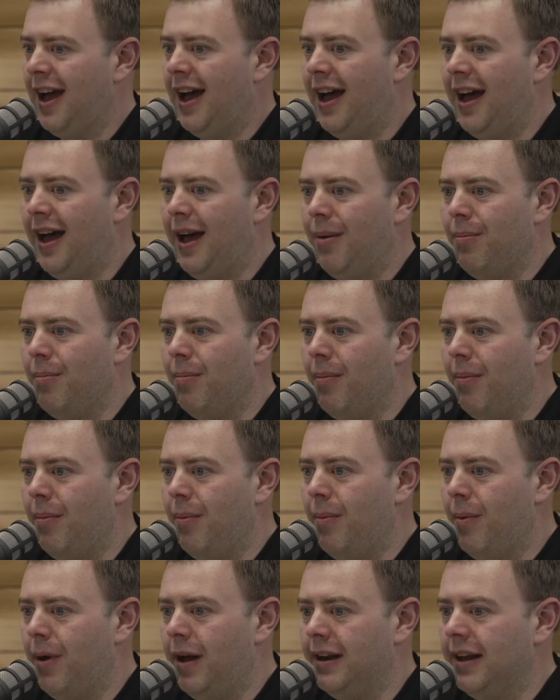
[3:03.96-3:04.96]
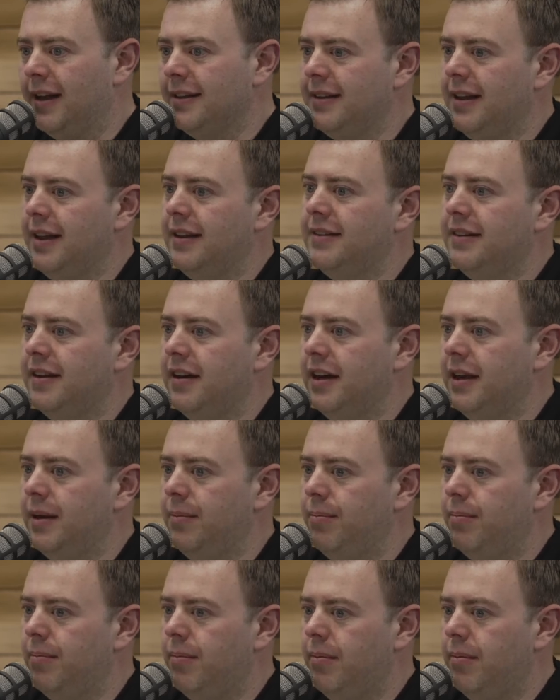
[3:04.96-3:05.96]
And at that
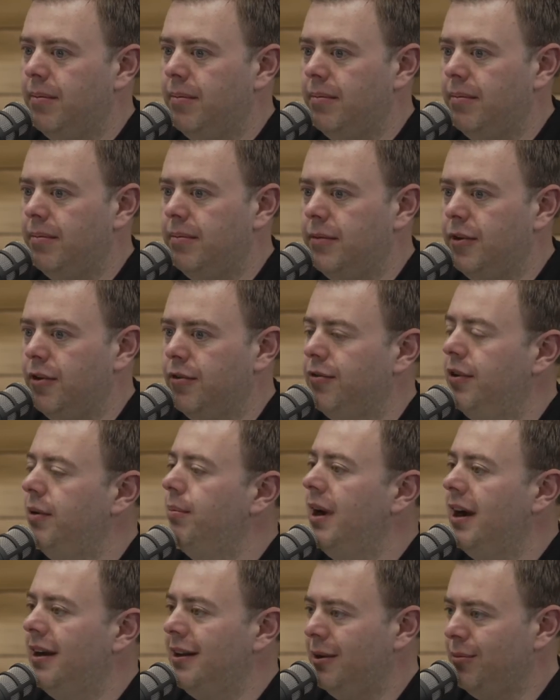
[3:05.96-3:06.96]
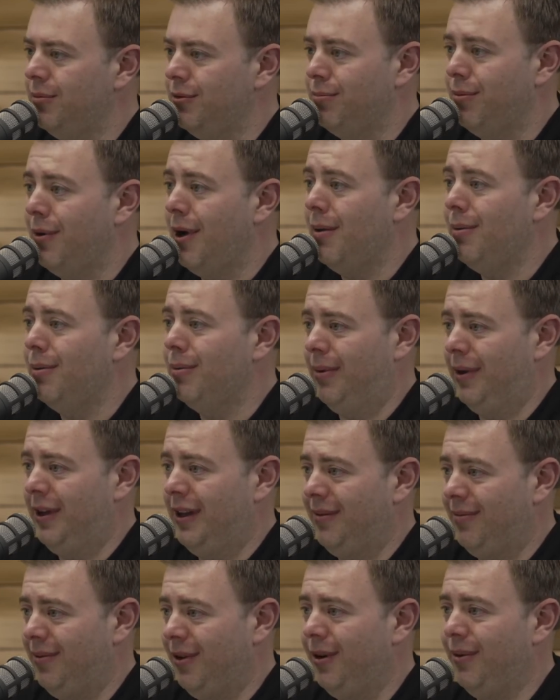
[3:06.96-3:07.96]
time, remarketing was probably,
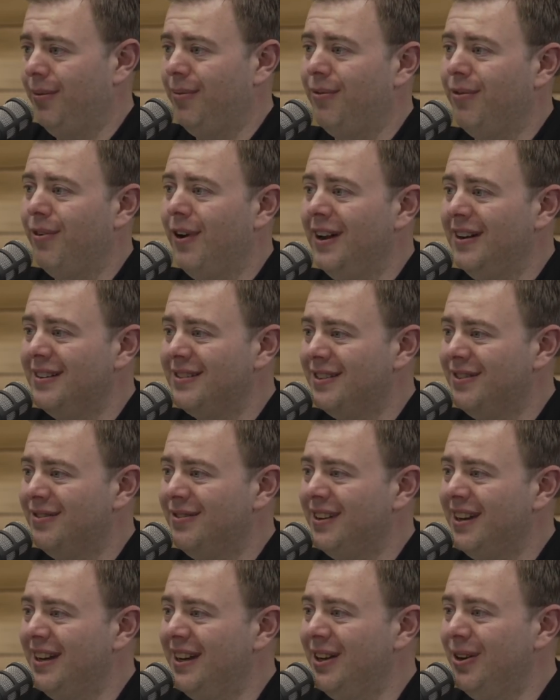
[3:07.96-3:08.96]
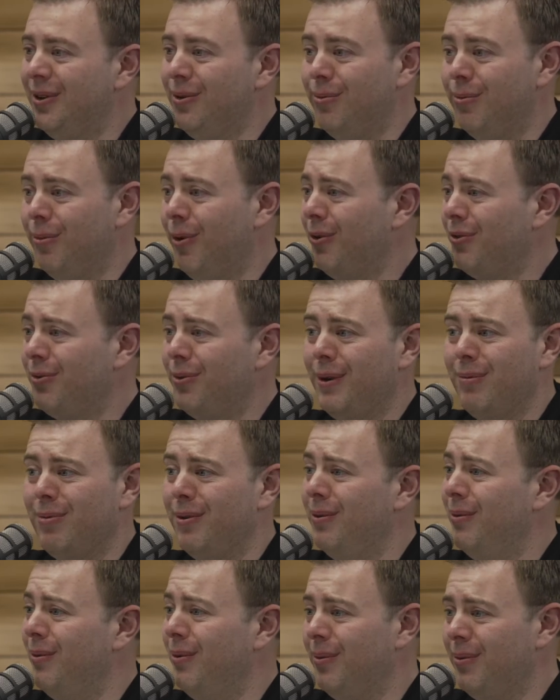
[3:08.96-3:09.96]
relatively new. Most people
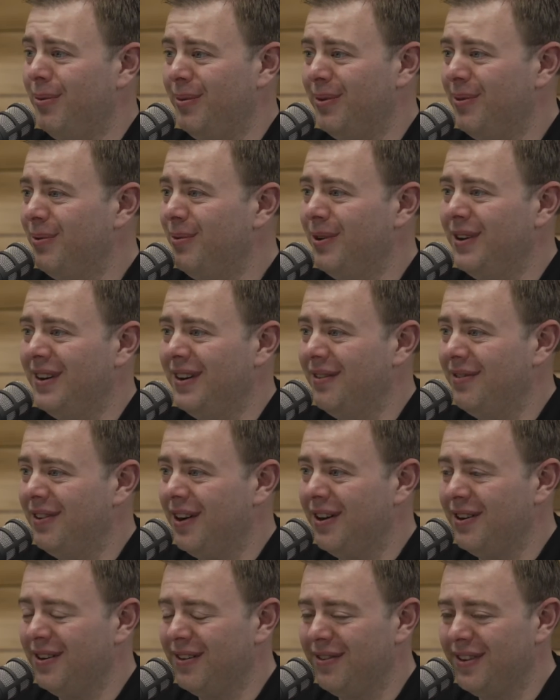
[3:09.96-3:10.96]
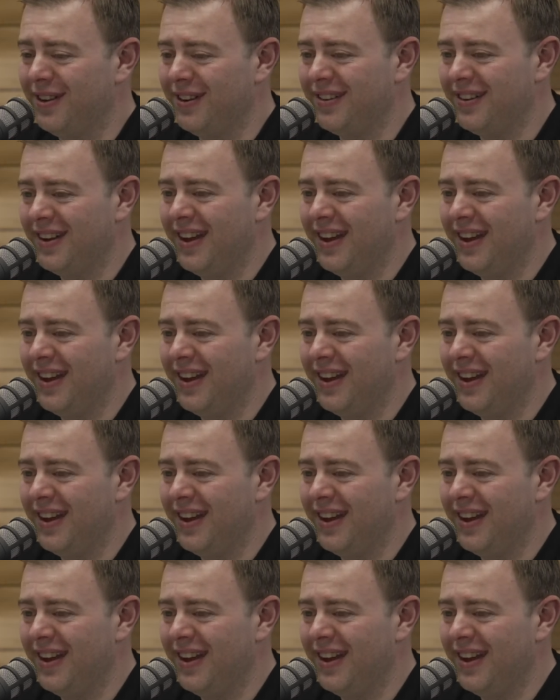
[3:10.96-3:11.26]
wouldn't have heard of it.